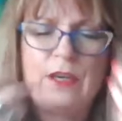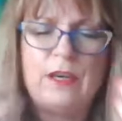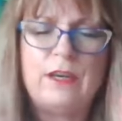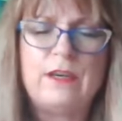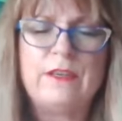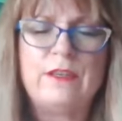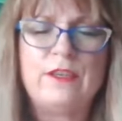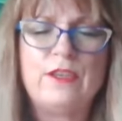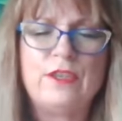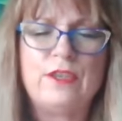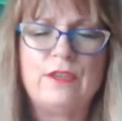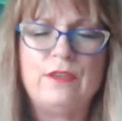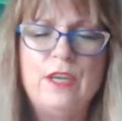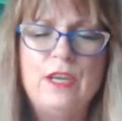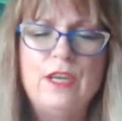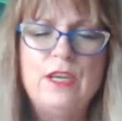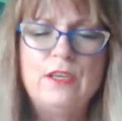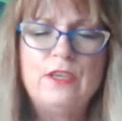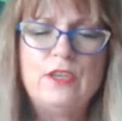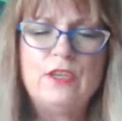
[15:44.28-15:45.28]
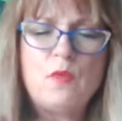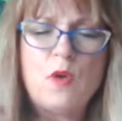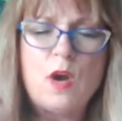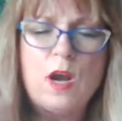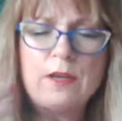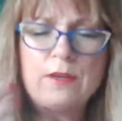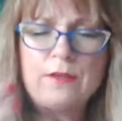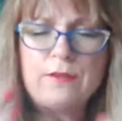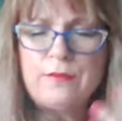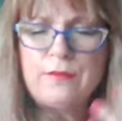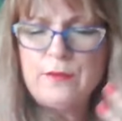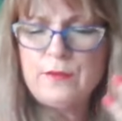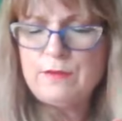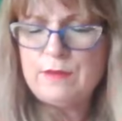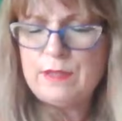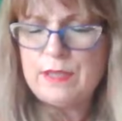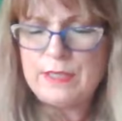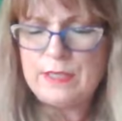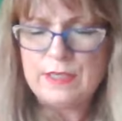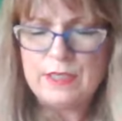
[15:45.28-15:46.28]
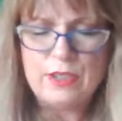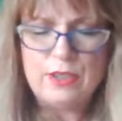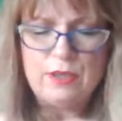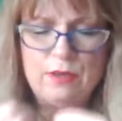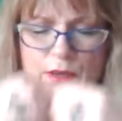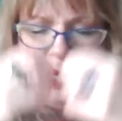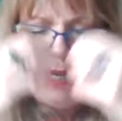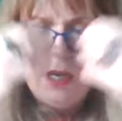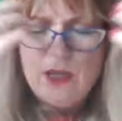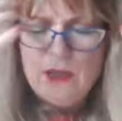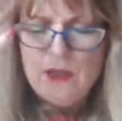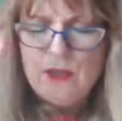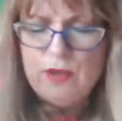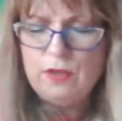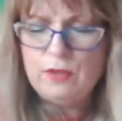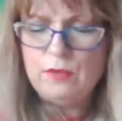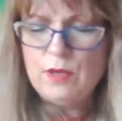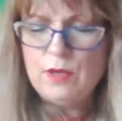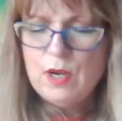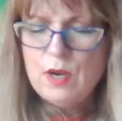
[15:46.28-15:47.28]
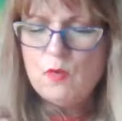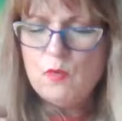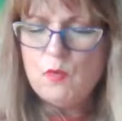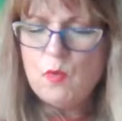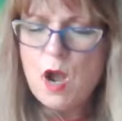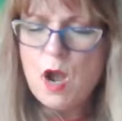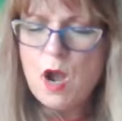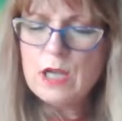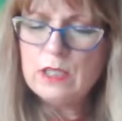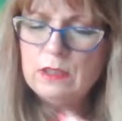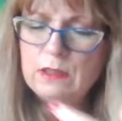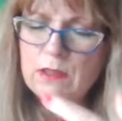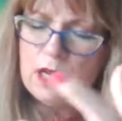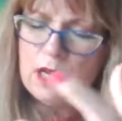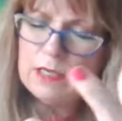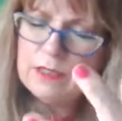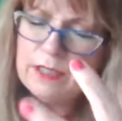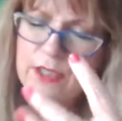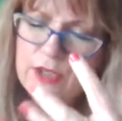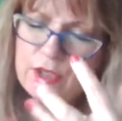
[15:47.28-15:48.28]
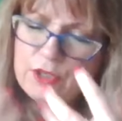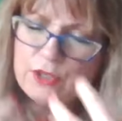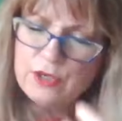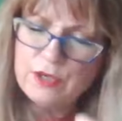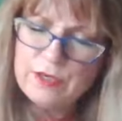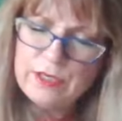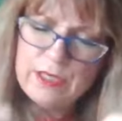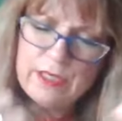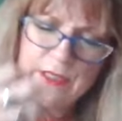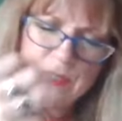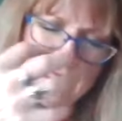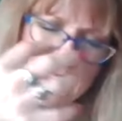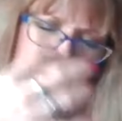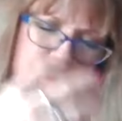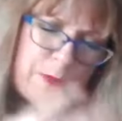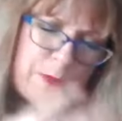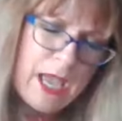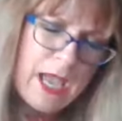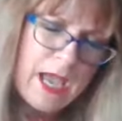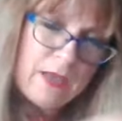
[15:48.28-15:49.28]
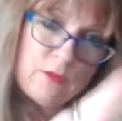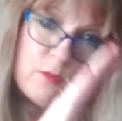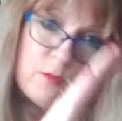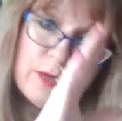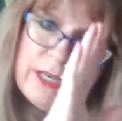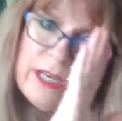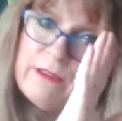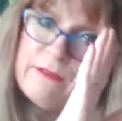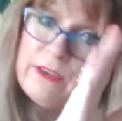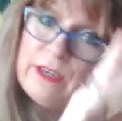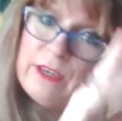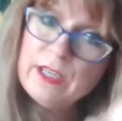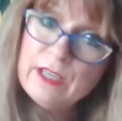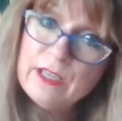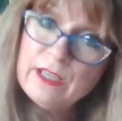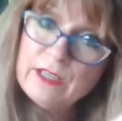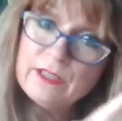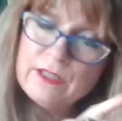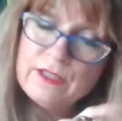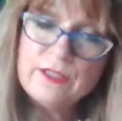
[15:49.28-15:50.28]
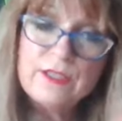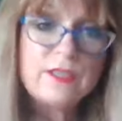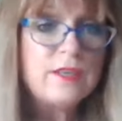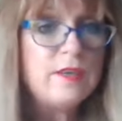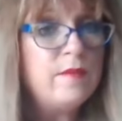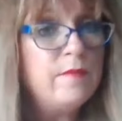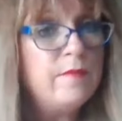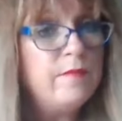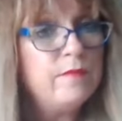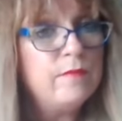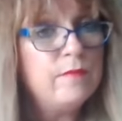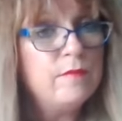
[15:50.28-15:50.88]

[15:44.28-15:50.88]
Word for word: and the courage to to walk through this, to to walk along this journey and this path, whatever it is,